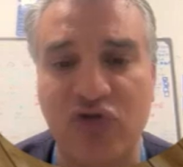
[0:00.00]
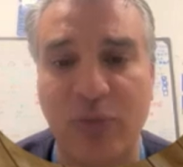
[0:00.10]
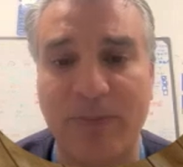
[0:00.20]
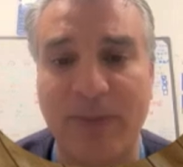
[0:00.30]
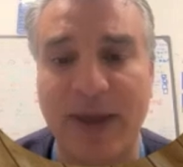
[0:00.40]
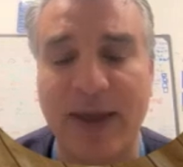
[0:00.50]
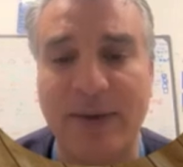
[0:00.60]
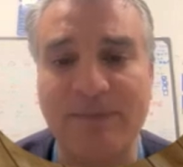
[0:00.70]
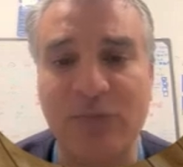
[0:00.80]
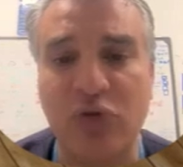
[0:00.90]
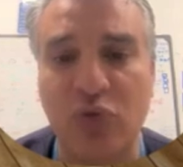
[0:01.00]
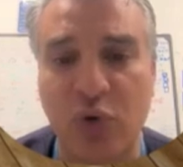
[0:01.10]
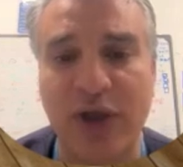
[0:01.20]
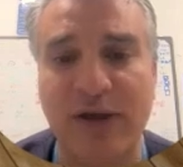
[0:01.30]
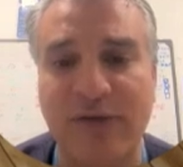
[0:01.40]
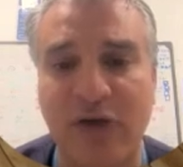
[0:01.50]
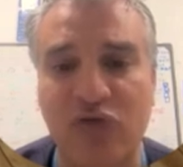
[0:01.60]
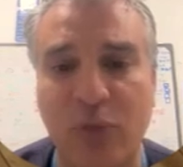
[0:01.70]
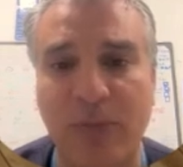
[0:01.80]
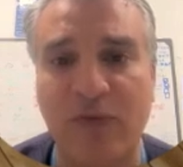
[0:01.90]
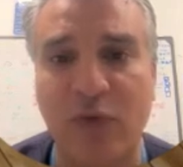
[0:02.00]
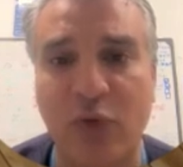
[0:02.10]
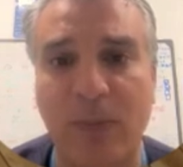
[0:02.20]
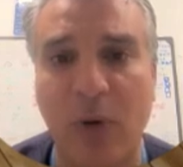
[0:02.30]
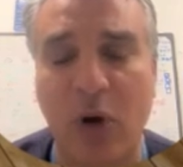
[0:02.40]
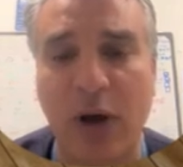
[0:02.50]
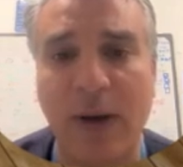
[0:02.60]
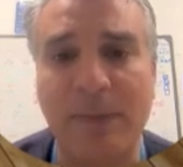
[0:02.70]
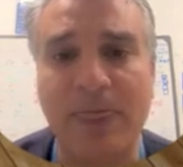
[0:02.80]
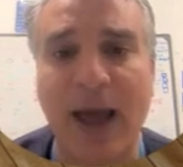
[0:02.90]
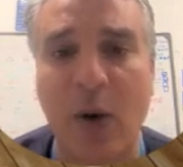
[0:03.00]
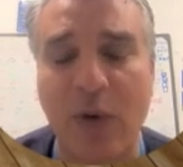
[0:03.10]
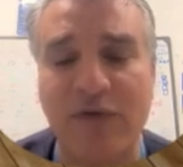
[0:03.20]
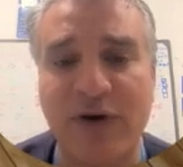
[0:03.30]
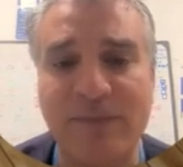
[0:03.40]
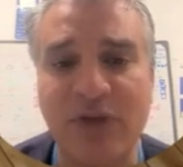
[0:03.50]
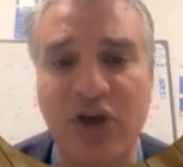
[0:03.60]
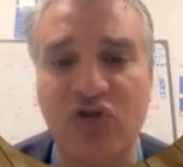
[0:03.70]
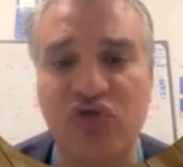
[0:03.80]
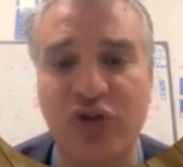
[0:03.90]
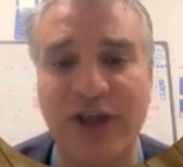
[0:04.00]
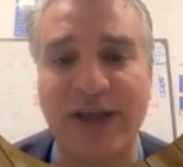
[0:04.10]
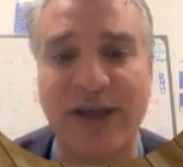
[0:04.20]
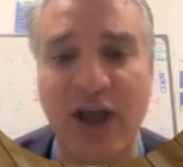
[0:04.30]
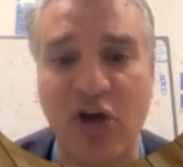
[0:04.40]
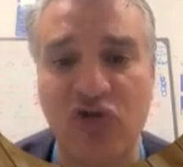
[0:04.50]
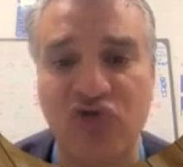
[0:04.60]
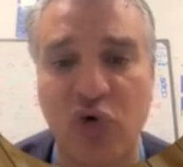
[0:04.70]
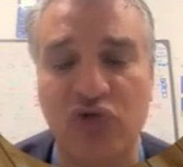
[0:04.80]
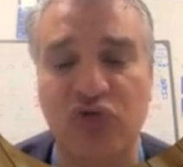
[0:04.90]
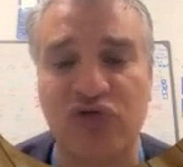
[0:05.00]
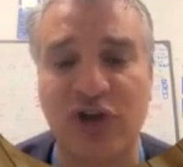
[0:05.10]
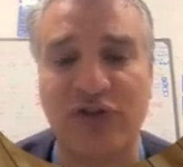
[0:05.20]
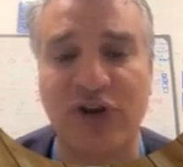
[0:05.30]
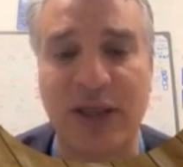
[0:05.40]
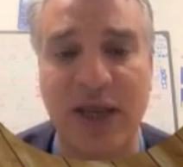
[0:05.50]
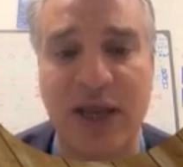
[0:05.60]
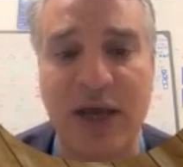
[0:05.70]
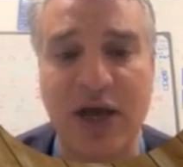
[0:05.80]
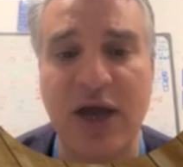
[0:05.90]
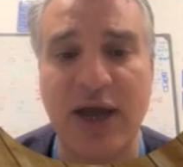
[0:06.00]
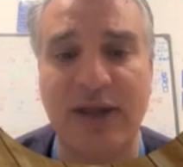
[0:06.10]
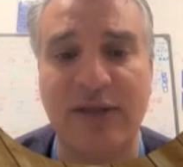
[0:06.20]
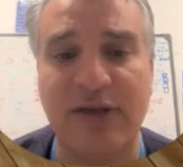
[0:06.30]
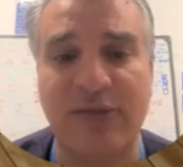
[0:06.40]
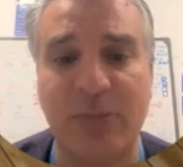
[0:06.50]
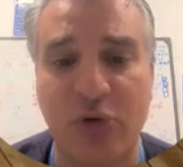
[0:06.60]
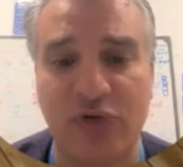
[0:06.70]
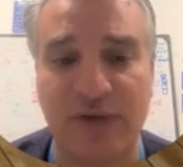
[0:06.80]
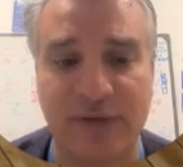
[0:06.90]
be doing the stop before block. However, he should engage also the trainee in this process.